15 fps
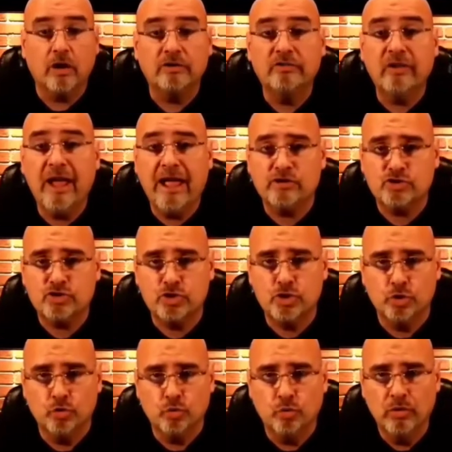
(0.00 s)
attach
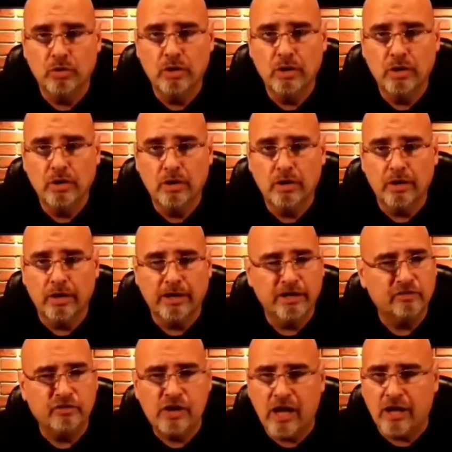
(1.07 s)
to, and
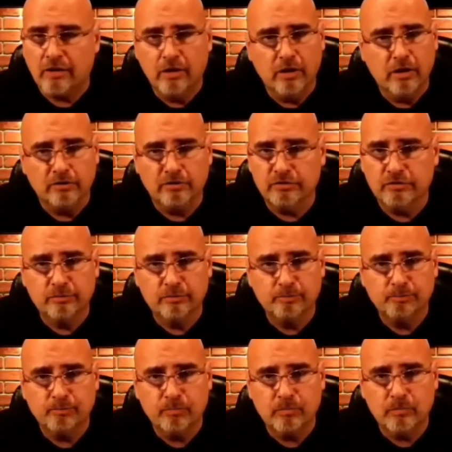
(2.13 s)
it's not us.
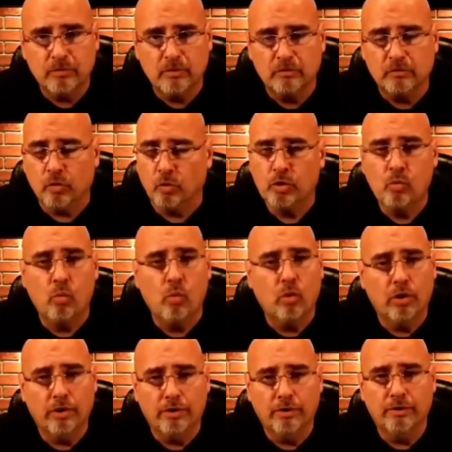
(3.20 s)
It's only
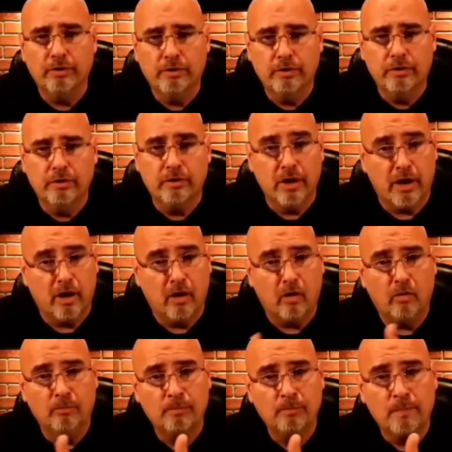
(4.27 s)
one.
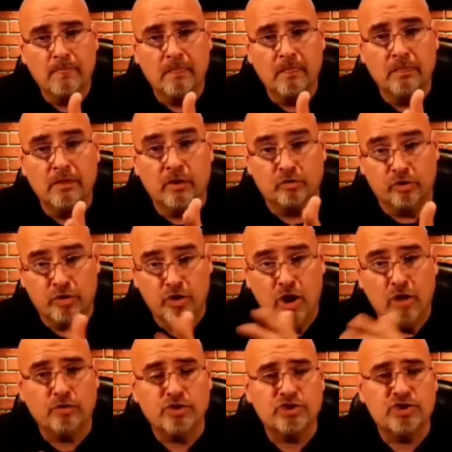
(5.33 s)
Now, there's
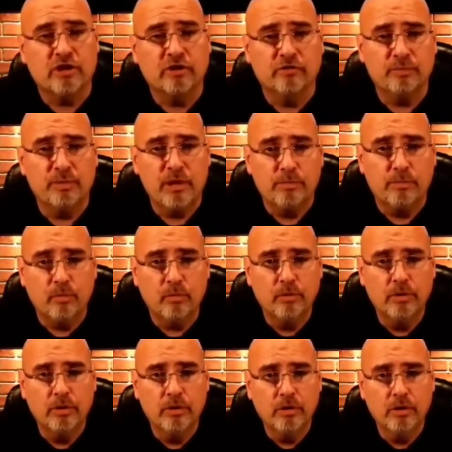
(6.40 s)
another set of people
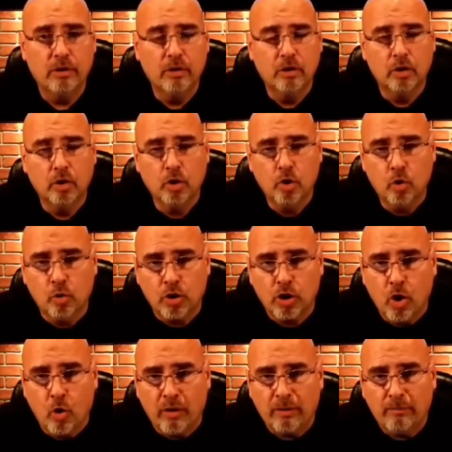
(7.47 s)
who are
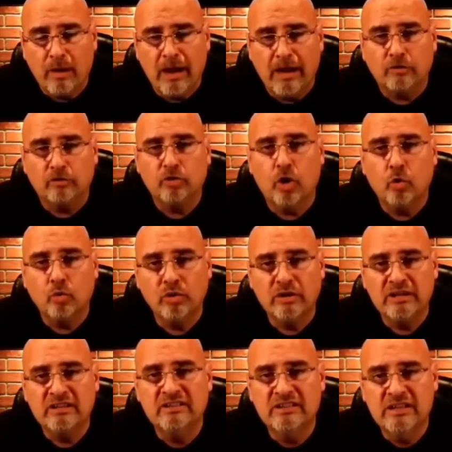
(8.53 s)
going by a
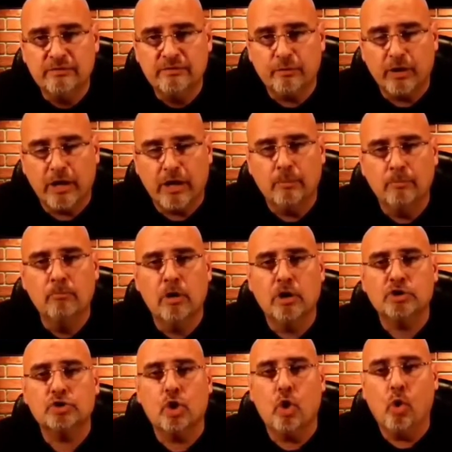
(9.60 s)
totally different and
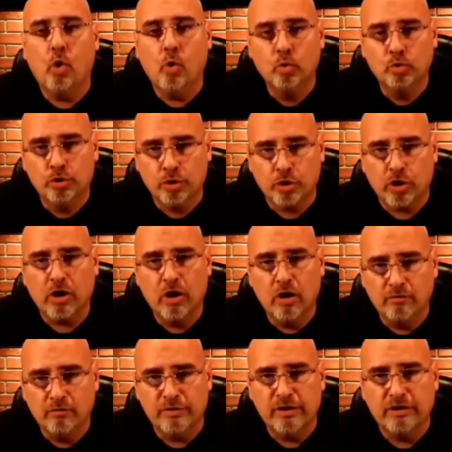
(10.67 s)
much older
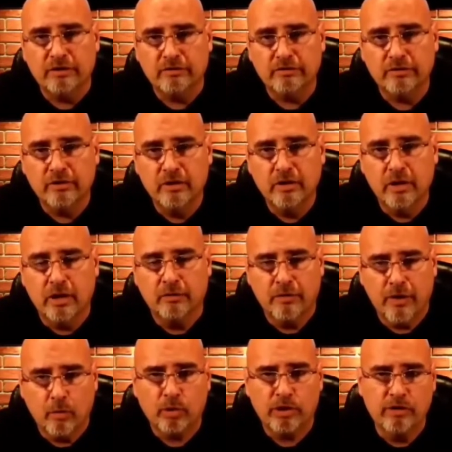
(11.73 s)
covenant, and
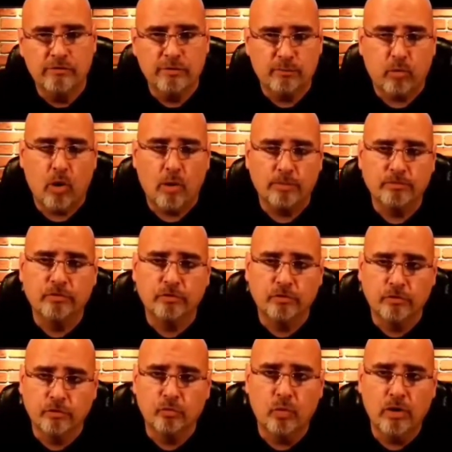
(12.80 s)
they were given
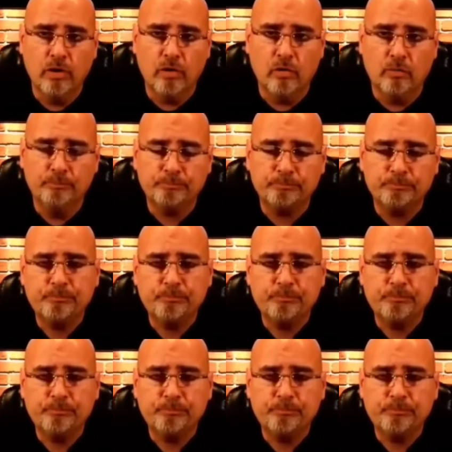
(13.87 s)
promises as well.